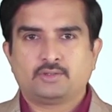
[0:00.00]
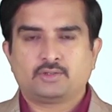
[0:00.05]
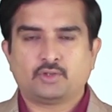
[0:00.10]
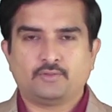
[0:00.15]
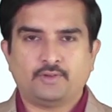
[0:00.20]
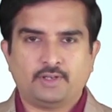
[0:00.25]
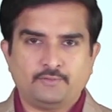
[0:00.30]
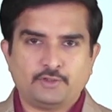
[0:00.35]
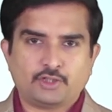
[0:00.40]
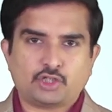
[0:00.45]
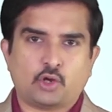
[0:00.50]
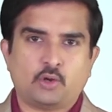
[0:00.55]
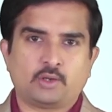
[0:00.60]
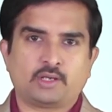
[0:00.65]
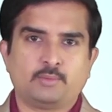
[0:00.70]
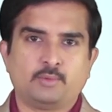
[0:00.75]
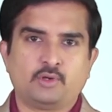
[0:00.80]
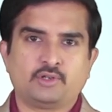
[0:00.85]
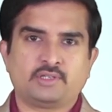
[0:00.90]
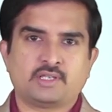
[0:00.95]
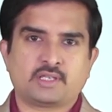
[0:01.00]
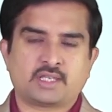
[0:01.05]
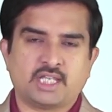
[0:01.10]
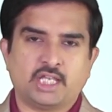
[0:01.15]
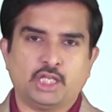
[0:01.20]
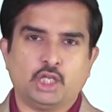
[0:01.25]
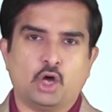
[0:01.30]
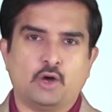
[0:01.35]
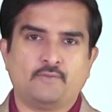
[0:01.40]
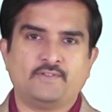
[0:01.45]
So when we talk about this
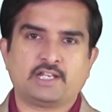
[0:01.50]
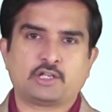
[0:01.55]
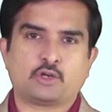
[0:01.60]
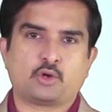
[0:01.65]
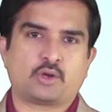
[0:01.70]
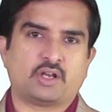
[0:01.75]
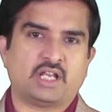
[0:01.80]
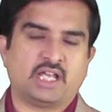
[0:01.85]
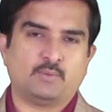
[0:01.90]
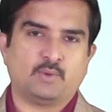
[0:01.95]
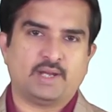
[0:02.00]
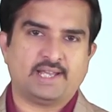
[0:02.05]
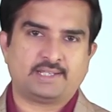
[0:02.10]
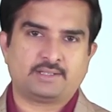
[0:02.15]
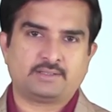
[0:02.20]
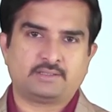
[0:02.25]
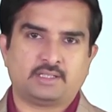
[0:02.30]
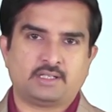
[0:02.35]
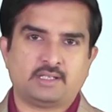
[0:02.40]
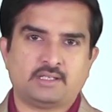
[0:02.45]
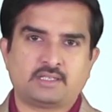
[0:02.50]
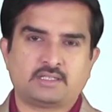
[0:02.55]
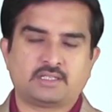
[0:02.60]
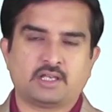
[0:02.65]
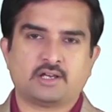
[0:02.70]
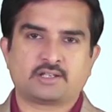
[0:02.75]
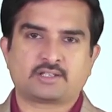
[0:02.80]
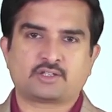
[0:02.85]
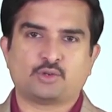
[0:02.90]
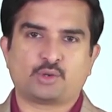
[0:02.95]
novel coronavirus, that is
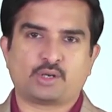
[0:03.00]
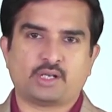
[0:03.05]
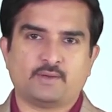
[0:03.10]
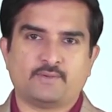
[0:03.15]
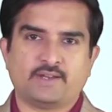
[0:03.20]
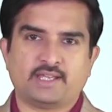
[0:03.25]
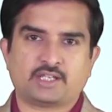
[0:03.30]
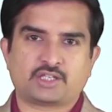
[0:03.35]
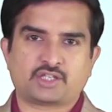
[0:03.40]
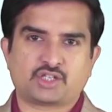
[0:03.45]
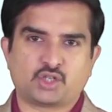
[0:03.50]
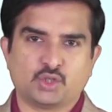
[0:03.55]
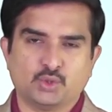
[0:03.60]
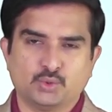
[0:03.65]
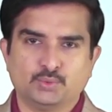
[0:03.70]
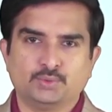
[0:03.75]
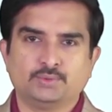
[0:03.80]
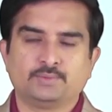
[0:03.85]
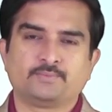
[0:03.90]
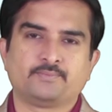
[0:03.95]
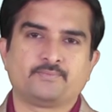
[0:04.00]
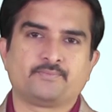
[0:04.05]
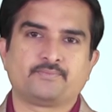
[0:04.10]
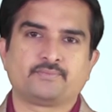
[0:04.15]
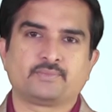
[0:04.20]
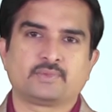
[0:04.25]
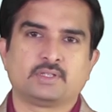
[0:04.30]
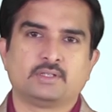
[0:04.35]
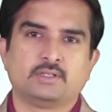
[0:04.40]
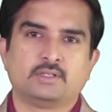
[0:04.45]
SARS-CoV two,
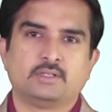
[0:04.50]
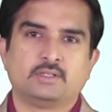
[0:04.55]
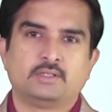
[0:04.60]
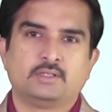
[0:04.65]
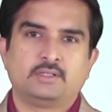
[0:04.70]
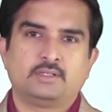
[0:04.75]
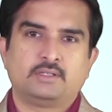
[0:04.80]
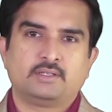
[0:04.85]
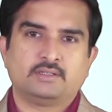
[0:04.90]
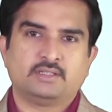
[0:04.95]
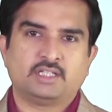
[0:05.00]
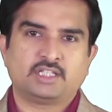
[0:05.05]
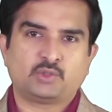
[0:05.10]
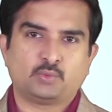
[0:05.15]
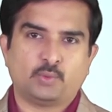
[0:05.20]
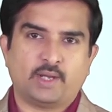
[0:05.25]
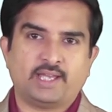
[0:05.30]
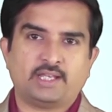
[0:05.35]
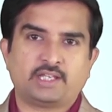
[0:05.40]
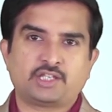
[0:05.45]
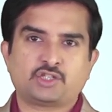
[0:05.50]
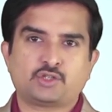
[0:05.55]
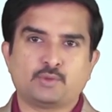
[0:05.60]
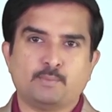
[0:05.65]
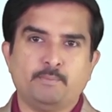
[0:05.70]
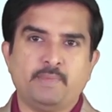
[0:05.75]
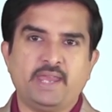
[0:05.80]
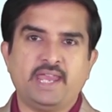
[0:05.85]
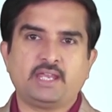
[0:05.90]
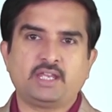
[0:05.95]
this virus,
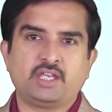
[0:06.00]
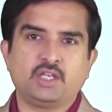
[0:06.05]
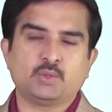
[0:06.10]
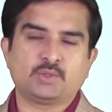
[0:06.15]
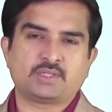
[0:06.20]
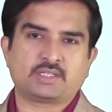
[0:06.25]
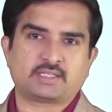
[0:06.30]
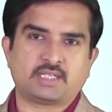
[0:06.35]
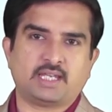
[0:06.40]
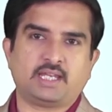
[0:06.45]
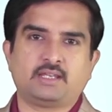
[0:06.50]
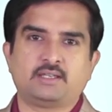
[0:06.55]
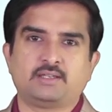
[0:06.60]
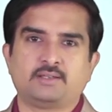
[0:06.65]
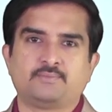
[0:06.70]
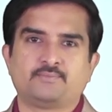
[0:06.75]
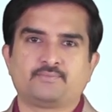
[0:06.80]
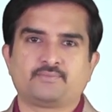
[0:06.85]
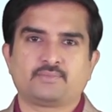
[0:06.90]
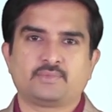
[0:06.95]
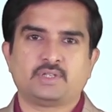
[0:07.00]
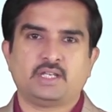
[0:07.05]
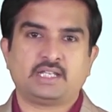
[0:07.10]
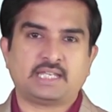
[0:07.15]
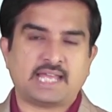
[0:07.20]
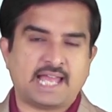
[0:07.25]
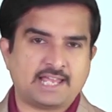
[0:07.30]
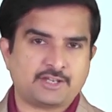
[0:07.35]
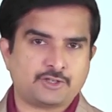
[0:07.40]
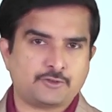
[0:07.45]
to make you sick,
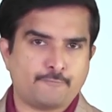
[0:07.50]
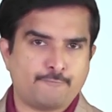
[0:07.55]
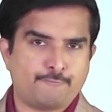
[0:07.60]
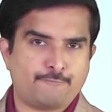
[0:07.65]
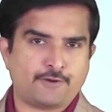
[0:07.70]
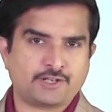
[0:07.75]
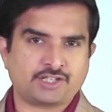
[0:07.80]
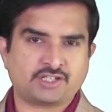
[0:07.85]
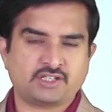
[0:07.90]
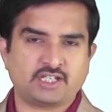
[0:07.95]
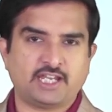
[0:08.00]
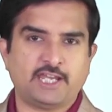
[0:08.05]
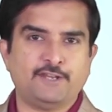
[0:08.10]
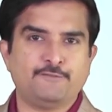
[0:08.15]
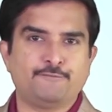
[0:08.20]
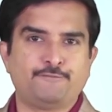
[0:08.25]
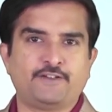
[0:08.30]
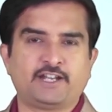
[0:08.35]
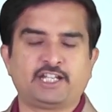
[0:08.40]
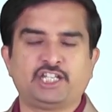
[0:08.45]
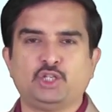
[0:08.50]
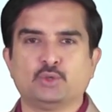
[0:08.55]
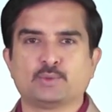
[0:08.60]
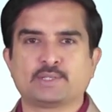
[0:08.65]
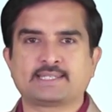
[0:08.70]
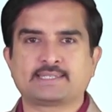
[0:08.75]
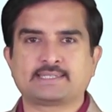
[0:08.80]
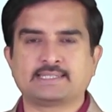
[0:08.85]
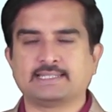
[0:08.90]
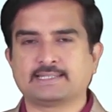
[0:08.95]
it has to first infect
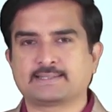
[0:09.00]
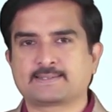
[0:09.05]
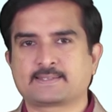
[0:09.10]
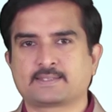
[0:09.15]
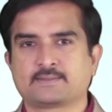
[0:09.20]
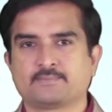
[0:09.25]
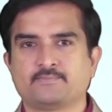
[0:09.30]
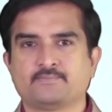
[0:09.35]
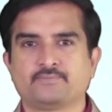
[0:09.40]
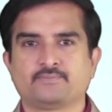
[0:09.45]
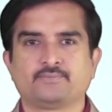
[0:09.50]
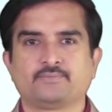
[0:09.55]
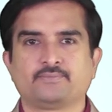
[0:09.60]
your cells.